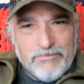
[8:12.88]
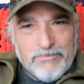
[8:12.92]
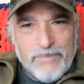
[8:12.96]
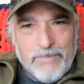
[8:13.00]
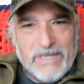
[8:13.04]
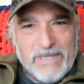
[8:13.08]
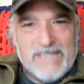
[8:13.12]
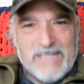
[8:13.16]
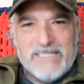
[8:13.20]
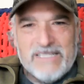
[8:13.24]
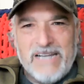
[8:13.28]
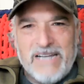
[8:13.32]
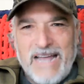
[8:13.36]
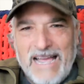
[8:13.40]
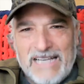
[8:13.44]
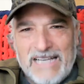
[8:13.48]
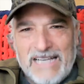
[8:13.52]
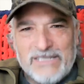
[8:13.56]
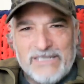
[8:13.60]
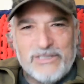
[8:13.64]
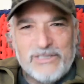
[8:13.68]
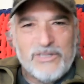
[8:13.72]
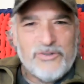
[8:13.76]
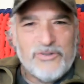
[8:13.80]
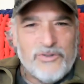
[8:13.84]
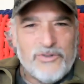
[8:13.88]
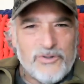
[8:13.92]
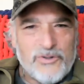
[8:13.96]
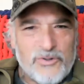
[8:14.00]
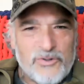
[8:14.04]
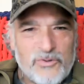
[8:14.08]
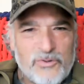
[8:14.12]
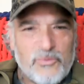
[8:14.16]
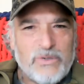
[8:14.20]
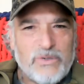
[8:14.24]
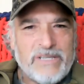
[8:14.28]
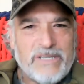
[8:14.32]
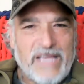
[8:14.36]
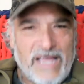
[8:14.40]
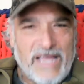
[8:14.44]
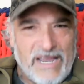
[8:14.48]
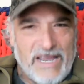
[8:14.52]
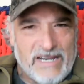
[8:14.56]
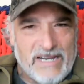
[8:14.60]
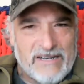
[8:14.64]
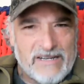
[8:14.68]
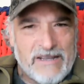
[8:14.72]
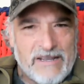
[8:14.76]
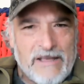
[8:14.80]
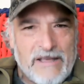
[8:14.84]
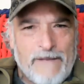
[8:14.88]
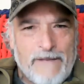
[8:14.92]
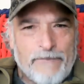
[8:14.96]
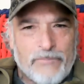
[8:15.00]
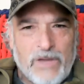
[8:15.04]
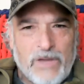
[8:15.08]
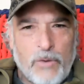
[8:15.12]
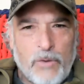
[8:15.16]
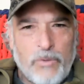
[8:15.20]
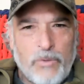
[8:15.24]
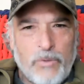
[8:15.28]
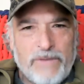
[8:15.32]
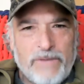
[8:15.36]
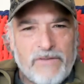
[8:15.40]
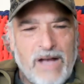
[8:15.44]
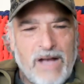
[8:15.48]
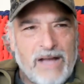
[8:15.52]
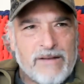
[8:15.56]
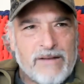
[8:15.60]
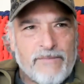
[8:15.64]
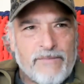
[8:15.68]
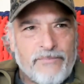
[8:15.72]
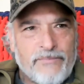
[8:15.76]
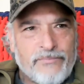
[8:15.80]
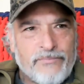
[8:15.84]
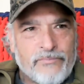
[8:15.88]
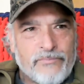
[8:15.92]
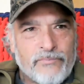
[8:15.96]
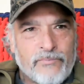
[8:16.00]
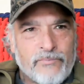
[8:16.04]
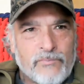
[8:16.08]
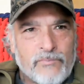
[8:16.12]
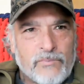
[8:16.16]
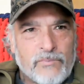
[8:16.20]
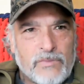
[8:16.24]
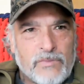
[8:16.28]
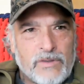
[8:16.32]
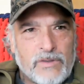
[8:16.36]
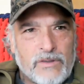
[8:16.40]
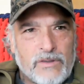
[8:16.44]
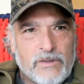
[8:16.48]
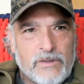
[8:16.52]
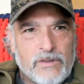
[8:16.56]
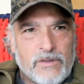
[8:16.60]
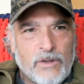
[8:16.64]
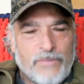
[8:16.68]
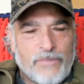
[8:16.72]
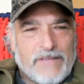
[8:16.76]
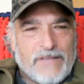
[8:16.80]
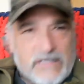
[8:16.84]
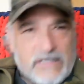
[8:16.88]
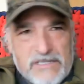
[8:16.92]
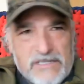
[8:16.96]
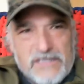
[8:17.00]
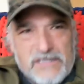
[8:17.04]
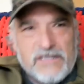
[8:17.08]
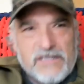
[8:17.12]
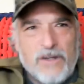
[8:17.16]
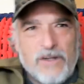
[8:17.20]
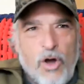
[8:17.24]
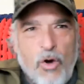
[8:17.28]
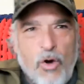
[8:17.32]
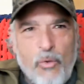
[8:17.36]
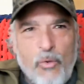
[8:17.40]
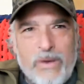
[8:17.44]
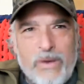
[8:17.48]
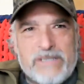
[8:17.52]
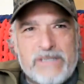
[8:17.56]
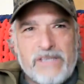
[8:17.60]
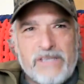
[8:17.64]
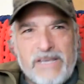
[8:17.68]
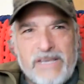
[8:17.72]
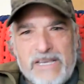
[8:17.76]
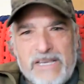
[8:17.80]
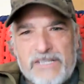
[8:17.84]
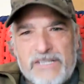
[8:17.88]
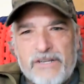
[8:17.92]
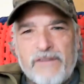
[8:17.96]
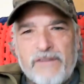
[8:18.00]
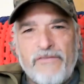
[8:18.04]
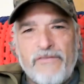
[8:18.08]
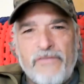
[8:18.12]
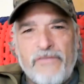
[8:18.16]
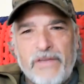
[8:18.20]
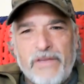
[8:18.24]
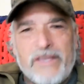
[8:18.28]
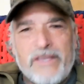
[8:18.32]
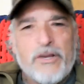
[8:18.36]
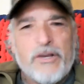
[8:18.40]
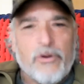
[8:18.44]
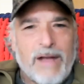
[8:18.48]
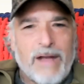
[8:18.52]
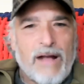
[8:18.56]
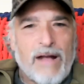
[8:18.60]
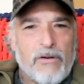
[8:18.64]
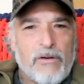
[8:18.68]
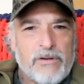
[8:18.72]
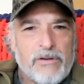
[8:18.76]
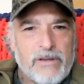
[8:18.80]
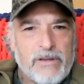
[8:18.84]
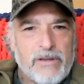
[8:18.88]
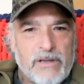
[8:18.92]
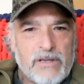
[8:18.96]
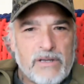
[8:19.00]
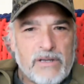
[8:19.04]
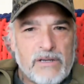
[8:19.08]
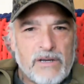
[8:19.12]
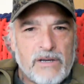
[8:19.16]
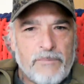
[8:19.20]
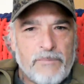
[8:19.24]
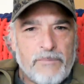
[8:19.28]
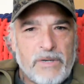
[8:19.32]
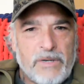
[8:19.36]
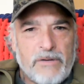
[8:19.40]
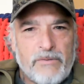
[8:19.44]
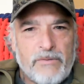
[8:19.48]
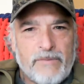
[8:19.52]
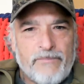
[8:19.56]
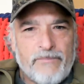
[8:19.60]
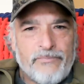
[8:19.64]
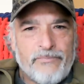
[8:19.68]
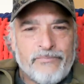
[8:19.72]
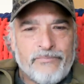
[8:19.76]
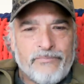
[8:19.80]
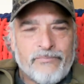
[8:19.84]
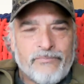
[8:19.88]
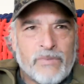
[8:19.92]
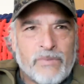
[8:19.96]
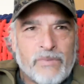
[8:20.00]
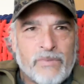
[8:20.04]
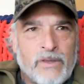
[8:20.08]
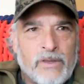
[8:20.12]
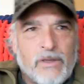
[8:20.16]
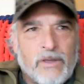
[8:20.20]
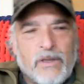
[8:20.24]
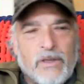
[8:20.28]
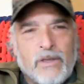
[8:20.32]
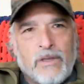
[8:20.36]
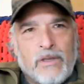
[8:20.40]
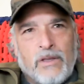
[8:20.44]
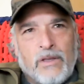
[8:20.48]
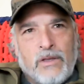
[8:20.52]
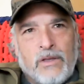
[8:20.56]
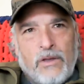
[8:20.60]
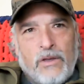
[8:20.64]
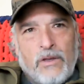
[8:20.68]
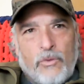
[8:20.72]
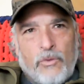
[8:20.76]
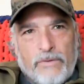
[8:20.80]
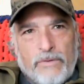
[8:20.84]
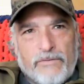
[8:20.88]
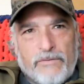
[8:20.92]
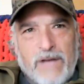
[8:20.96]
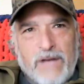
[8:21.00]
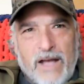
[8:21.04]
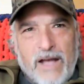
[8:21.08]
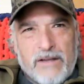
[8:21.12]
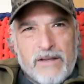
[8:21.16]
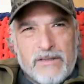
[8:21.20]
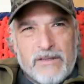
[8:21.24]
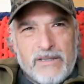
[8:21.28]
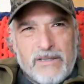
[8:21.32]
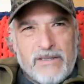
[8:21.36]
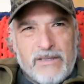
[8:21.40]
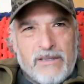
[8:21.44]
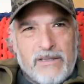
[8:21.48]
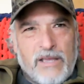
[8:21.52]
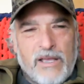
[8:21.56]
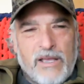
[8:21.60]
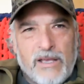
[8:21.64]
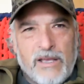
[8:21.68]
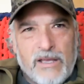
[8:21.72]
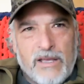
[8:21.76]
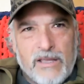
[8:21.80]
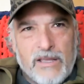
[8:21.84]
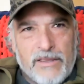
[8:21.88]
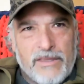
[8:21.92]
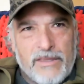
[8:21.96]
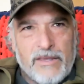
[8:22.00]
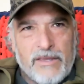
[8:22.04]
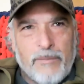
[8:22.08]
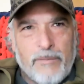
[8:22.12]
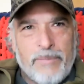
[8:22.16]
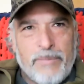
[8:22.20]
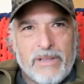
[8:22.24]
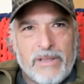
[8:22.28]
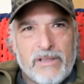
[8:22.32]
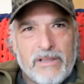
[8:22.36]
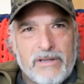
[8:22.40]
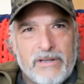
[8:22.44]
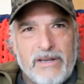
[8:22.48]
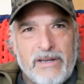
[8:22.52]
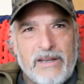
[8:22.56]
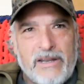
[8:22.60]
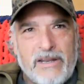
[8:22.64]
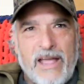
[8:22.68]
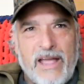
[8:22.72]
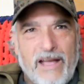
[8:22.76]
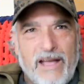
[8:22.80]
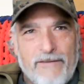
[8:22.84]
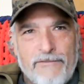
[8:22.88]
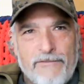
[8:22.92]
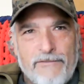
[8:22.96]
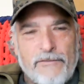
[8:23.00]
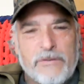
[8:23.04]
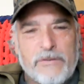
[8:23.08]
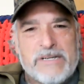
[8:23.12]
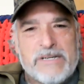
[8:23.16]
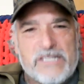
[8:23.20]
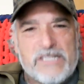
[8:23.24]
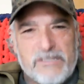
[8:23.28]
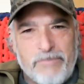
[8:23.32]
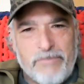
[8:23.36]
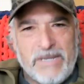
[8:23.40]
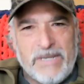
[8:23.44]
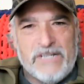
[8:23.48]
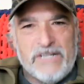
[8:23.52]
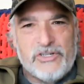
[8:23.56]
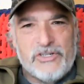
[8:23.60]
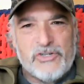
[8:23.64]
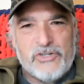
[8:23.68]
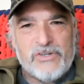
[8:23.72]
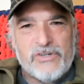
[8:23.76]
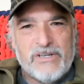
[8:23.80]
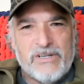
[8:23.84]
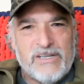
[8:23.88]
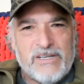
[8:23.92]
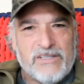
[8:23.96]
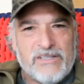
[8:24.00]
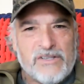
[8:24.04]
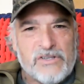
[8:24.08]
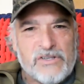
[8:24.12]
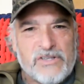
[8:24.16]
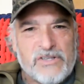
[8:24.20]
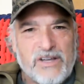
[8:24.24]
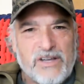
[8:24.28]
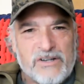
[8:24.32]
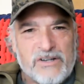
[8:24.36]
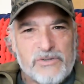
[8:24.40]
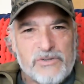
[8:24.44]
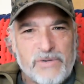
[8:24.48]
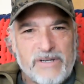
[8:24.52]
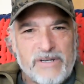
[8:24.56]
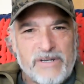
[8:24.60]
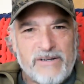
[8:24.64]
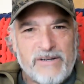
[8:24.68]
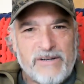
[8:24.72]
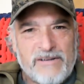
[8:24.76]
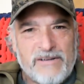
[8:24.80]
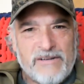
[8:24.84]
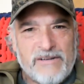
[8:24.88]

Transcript: because it has to do with hate. Now, we've got, this isn't always easy to figure out. I mean, we've got the ability to have free speech in this country,